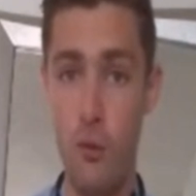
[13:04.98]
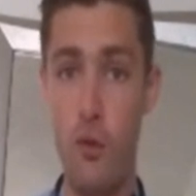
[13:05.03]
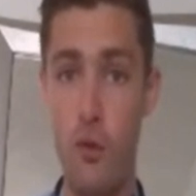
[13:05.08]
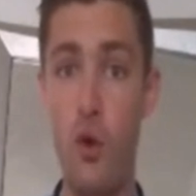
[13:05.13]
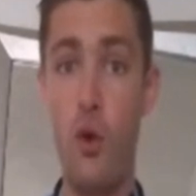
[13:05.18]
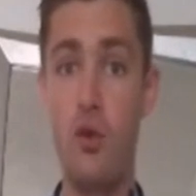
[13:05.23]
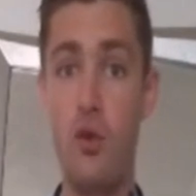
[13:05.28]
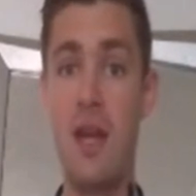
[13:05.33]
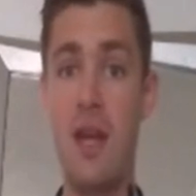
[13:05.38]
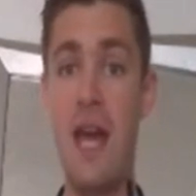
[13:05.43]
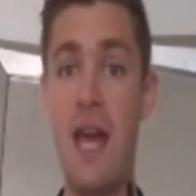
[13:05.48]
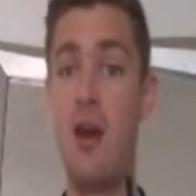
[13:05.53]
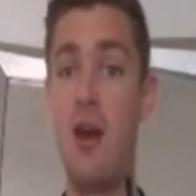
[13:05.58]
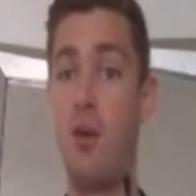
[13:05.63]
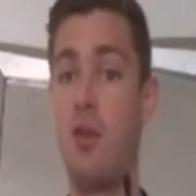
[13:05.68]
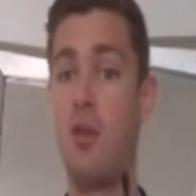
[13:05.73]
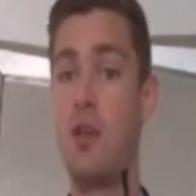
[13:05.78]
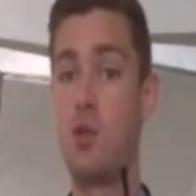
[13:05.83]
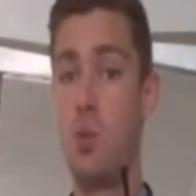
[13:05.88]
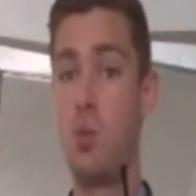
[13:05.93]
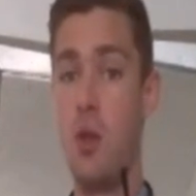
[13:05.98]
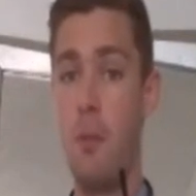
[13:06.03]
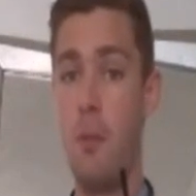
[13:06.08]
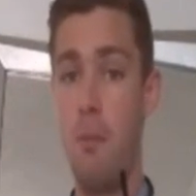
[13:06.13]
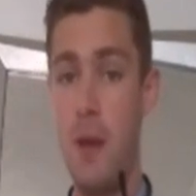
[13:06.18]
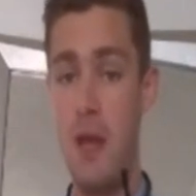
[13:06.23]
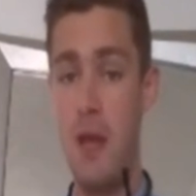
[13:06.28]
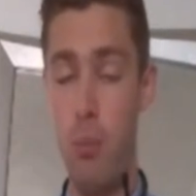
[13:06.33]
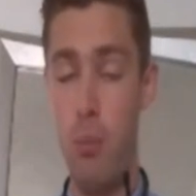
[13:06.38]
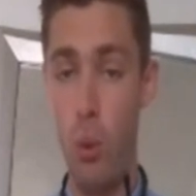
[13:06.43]
to get in on this were the
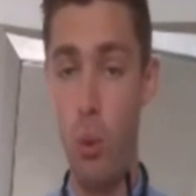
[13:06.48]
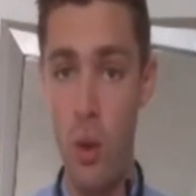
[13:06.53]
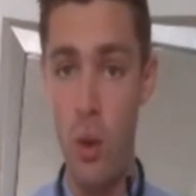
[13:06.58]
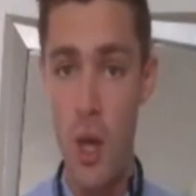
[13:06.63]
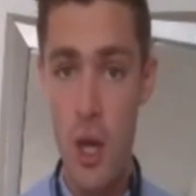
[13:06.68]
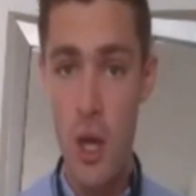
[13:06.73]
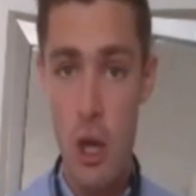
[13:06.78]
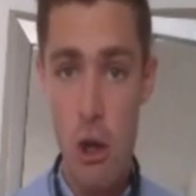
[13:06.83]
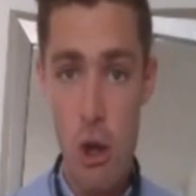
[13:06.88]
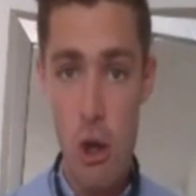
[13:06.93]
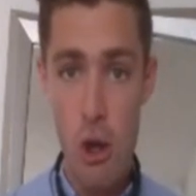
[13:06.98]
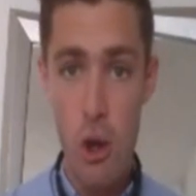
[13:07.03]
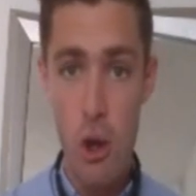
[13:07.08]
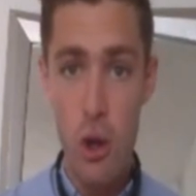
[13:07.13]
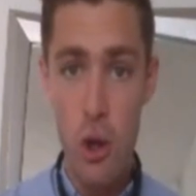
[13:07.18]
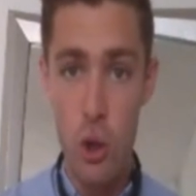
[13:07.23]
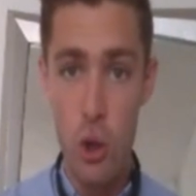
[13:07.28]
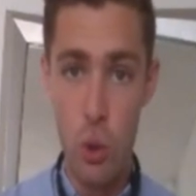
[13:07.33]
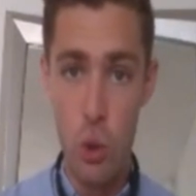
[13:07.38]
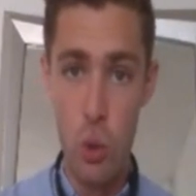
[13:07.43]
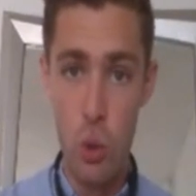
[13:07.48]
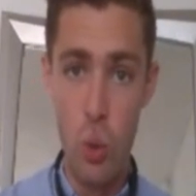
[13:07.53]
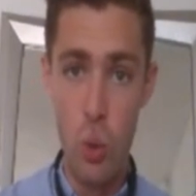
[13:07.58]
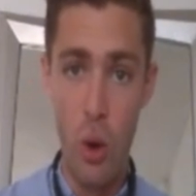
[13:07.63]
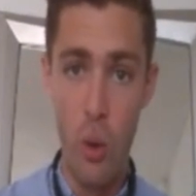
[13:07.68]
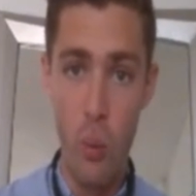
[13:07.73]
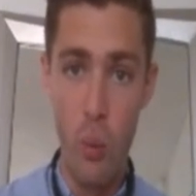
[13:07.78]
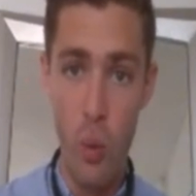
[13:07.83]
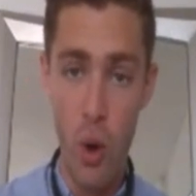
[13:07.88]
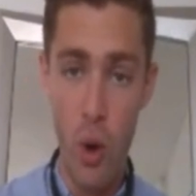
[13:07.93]
people who
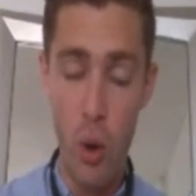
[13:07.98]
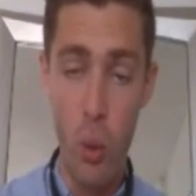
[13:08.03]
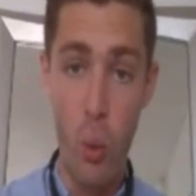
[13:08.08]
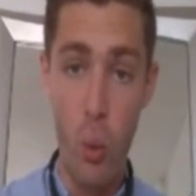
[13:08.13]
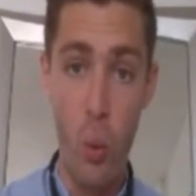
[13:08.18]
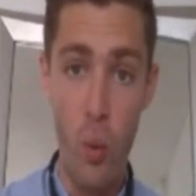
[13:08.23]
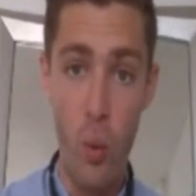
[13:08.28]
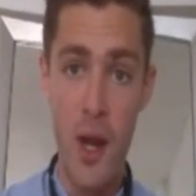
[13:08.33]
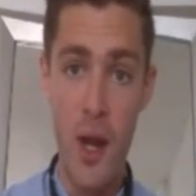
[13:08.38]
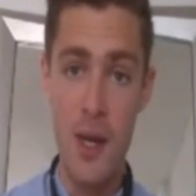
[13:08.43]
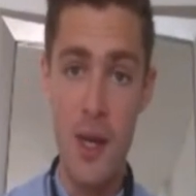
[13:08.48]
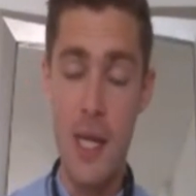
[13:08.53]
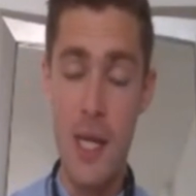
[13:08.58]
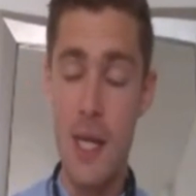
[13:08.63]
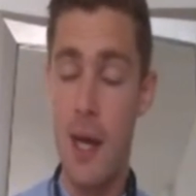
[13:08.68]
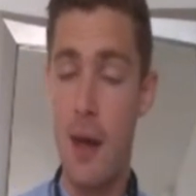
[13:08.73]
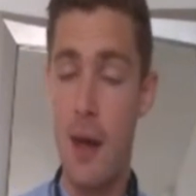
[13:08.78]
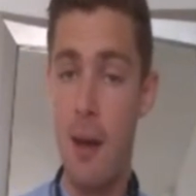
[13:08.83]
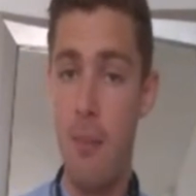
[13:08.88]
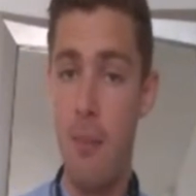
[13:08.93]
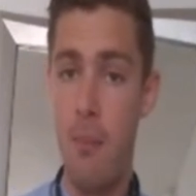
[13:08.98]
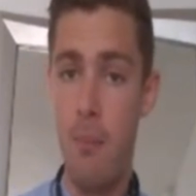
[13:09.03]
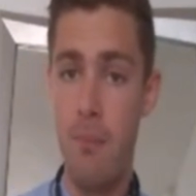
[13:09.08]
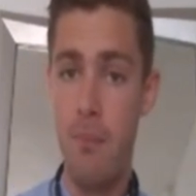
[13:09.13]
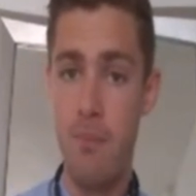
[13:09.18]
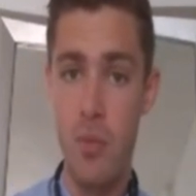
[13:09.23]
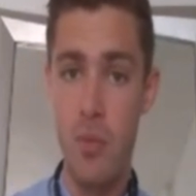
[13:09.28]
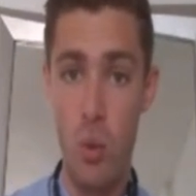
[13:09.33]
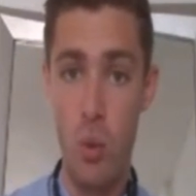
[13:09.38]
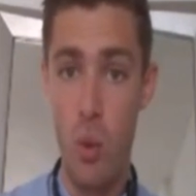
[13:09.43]
were already
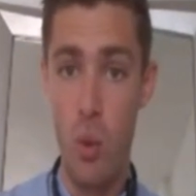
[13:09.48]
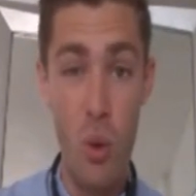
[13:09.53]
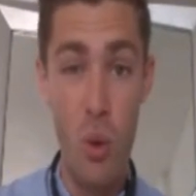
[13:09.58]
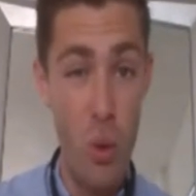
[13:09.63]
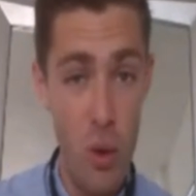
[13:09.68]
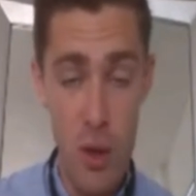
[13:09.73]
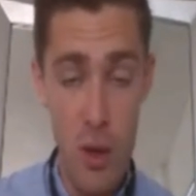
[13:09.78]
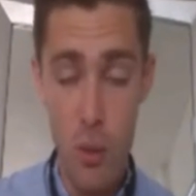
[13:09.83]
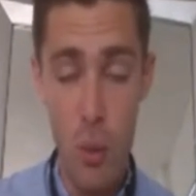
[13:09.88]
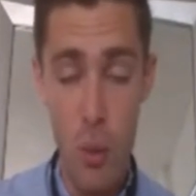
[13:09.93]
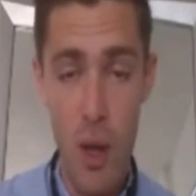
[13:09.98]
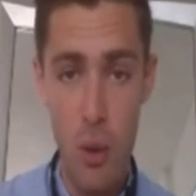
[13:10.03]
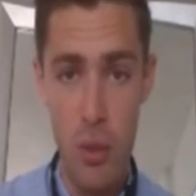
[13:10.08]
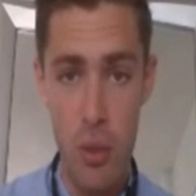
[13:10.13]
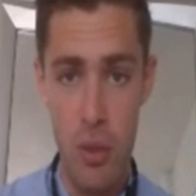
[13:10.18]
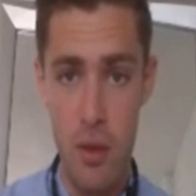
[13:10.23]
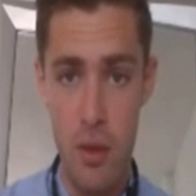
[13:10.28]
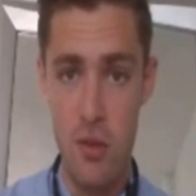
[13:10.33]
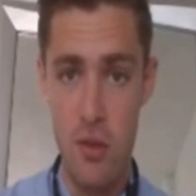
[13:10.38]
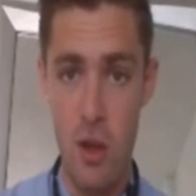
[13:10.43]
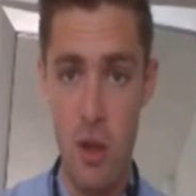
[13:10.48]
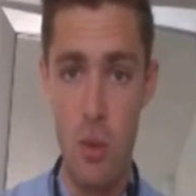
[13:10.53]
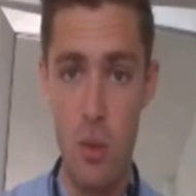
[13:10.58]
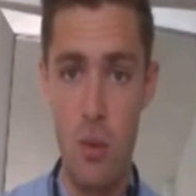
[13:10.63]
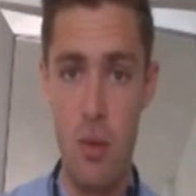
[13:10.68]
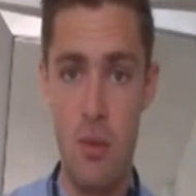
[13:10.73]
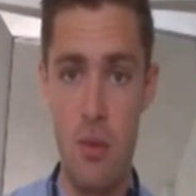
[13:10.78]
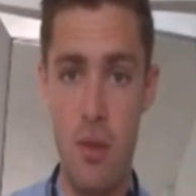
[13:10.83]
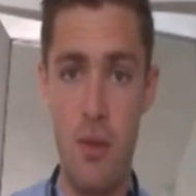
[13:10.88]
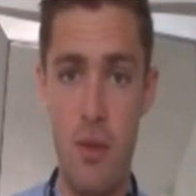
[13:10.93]
wealthy. So
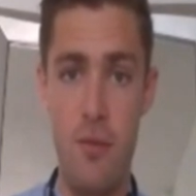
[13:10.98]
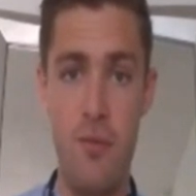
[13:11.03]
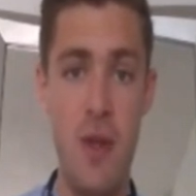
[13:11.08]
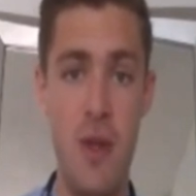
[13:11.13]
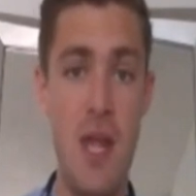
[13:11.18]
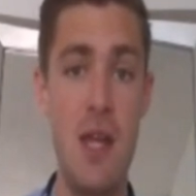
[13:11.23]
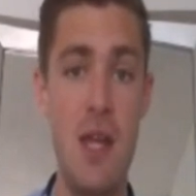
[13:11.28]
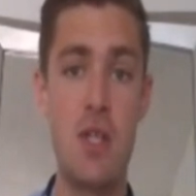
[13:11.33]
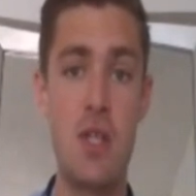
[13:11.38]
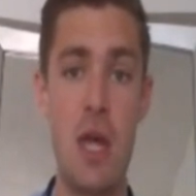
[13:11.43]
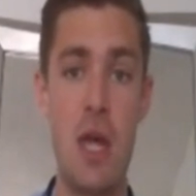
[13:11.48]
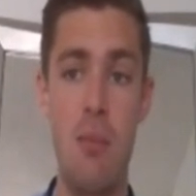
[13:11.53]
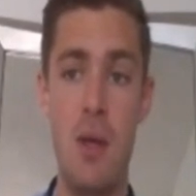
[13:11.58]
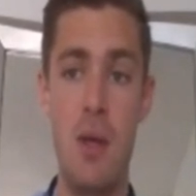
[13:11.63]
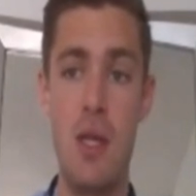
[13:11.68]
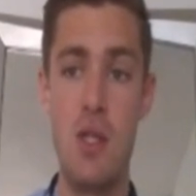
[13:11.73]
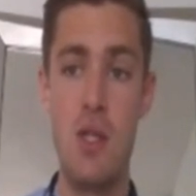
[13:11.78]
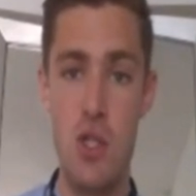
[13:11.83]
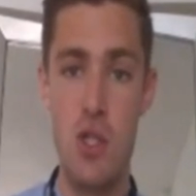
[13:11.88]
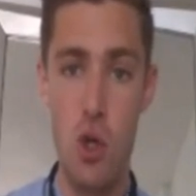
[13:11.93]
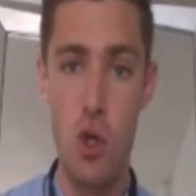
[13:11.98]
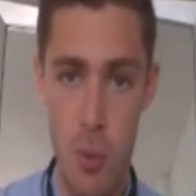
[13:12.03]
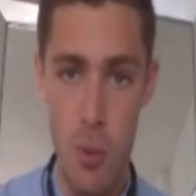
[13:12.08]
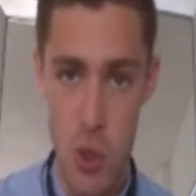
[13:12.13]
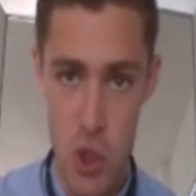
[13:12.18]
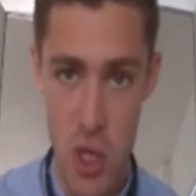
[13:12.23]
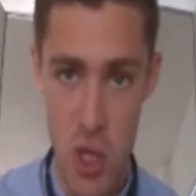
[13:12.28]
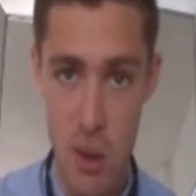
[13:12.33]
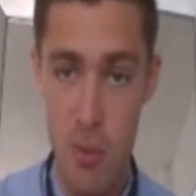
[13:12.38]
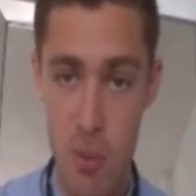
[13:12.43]
the fee is going to be super
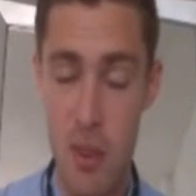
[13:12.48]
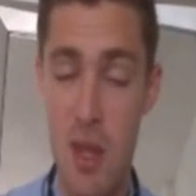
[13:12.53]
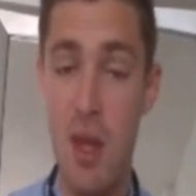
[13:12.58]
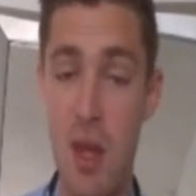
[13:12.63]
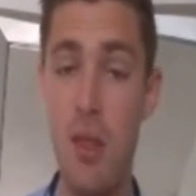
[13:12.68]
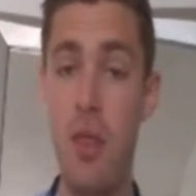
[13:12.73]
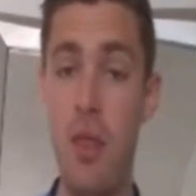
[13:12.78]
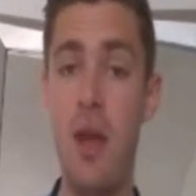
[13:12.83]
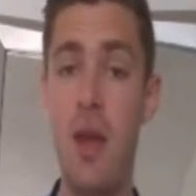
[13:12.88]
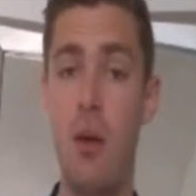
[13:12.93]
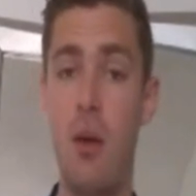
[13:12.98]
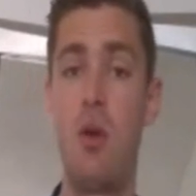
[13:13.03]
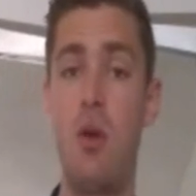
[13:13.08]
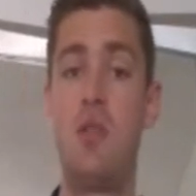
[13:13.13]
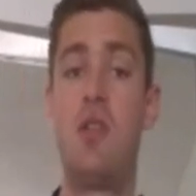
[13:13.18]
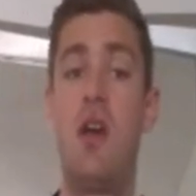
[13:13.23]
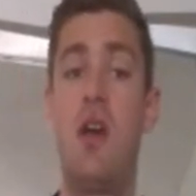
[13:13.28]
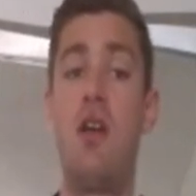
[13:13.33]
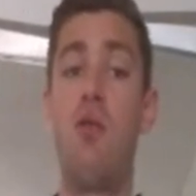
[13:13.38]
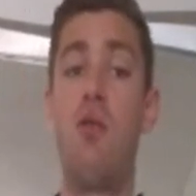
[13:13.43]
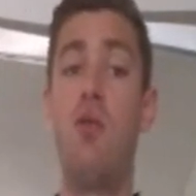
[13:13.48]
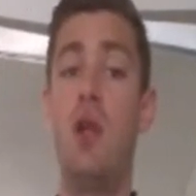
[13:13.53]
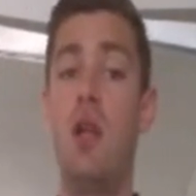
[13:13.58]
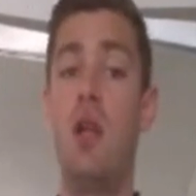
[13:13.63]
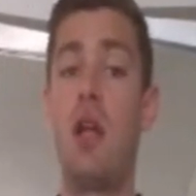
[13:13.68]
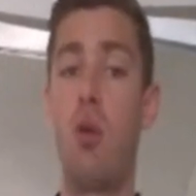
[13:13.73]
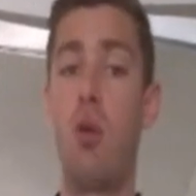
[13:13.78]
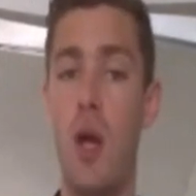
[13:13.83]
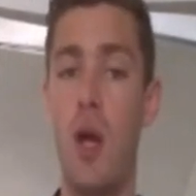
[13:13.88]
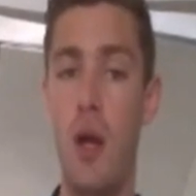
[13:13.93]
cheap. And the other thing I want to tell you really quick